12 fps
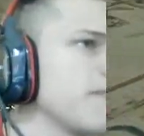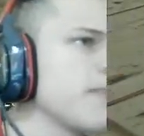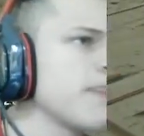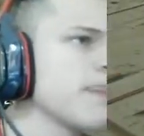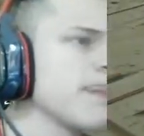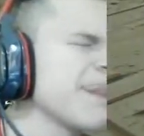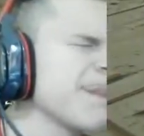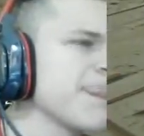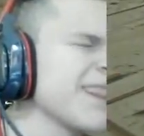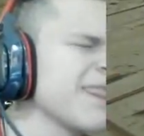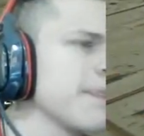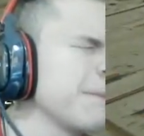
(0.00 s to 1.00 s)

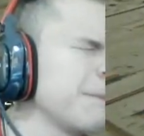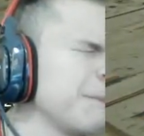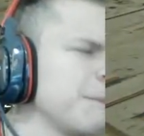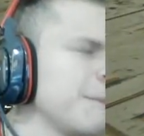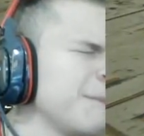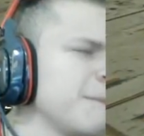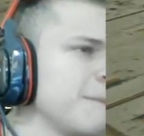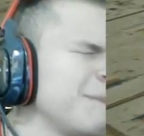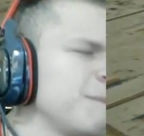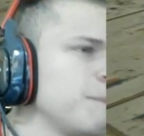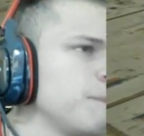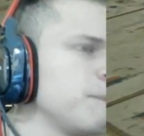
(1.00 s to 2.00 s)

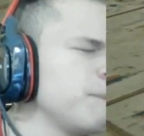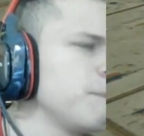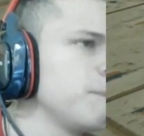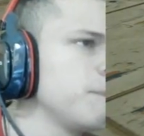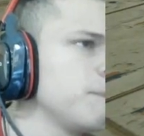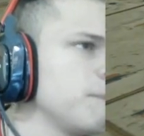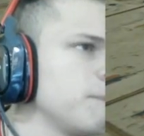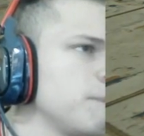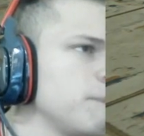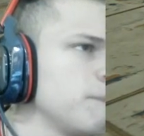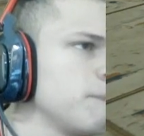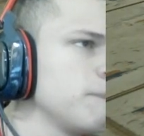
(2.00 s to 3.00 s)

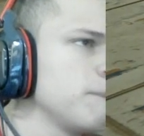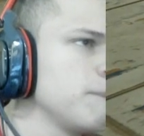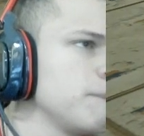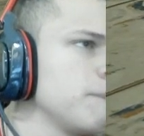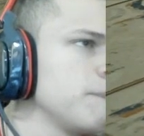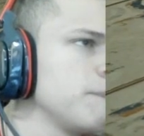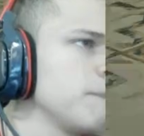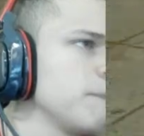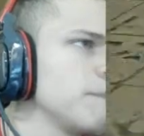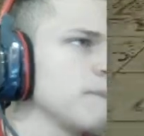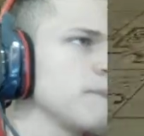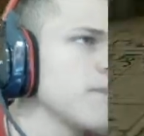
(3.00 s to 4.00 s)

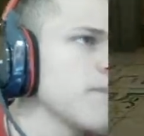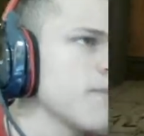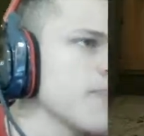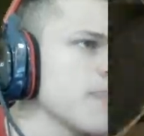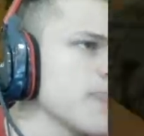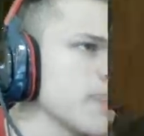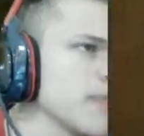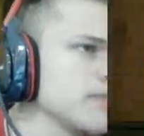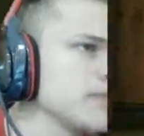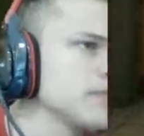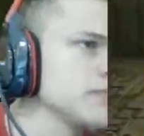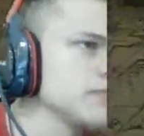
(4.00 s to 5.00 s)

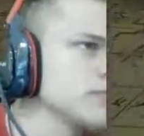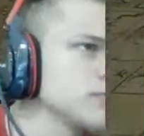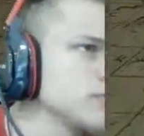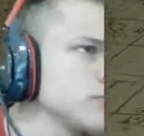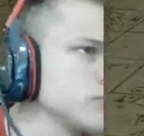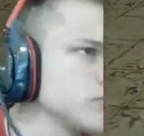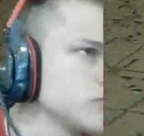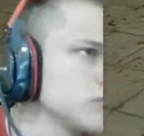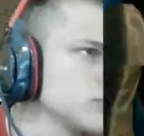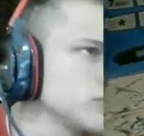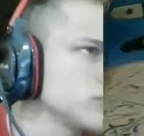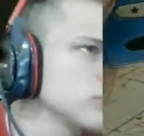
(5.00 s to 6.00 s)

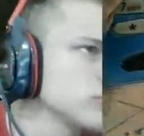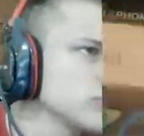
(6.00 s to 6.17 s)
Nobody speaks.